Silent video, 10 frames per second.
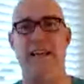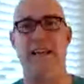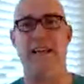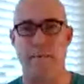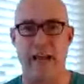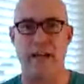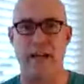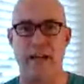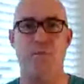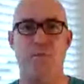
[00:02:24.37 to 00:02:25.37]
he
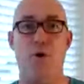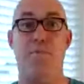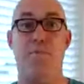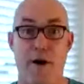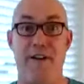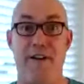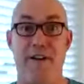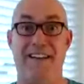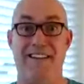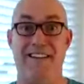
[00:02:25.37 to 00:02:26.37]
majored more in
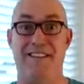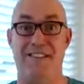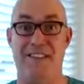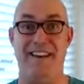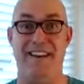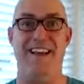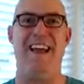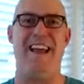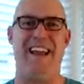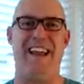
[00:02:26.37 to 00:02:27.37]
partying
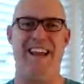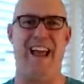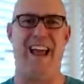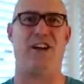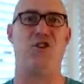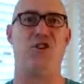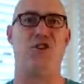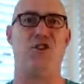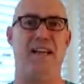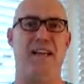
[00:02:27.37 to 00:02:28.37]
than in
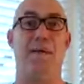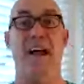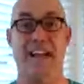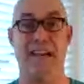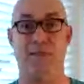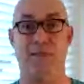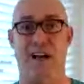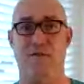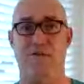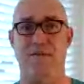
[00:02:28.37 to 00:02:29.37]
actually applying
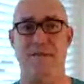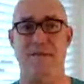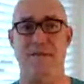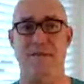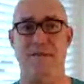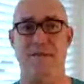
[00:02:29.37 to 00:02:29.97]
himself.